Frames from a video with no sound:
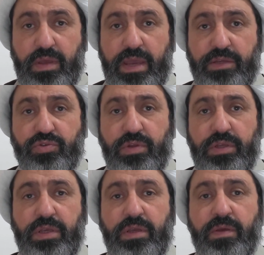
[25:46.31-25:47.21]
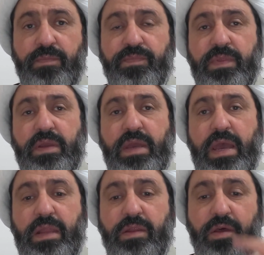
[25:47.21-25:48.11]
Actually,
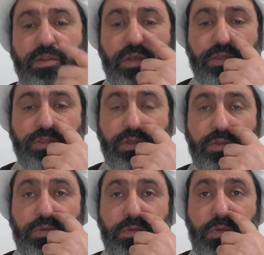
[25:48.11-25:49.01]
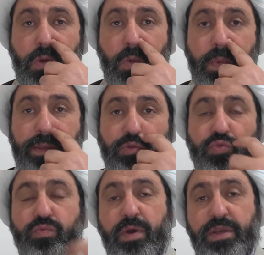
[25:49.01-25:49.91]
Allah does Tawbah
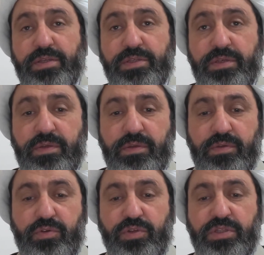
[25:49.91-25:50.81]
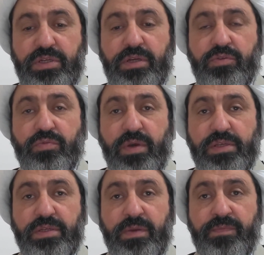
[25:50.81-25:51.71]
twice, return twice.